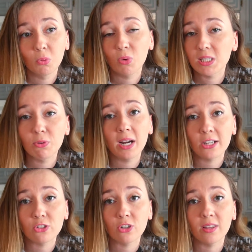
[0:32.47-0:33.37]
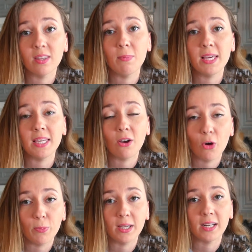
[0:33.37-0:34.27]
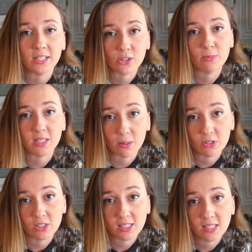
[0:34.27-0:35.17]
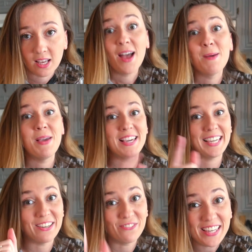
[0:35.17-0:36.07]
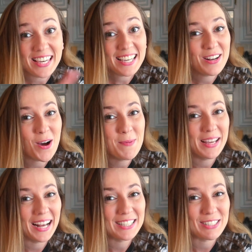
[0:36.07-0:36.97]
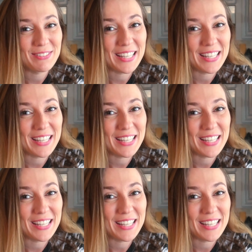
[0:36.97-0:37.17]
what's more extra than making homemade ice cream sandwiches? Making vegan homemade ice cream